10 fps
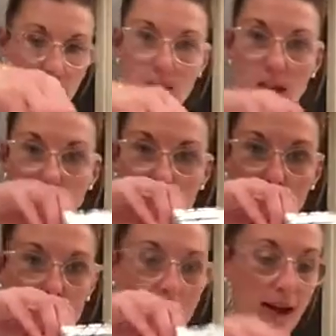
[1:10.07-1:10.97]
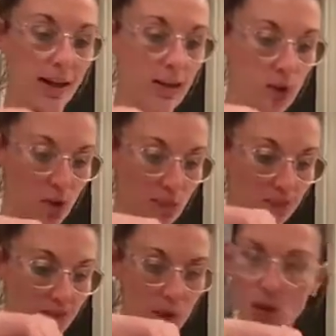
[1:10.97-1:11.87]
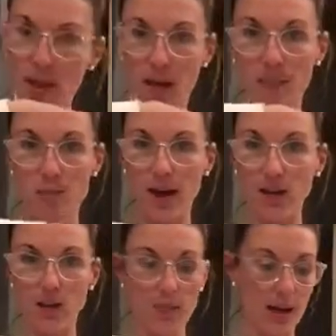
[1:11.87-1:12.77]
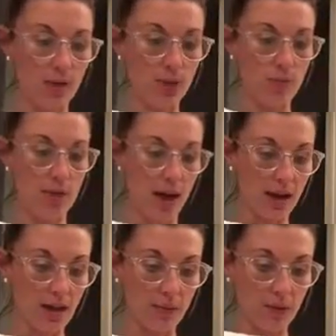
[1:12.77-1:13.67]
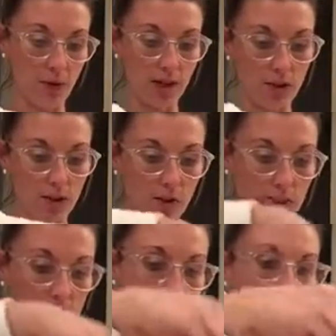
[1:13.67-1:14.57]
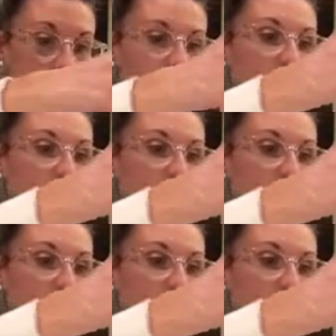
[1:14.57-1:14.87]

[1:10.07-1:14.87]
It's kind of a cool package. Just came regular mail, regular US mail.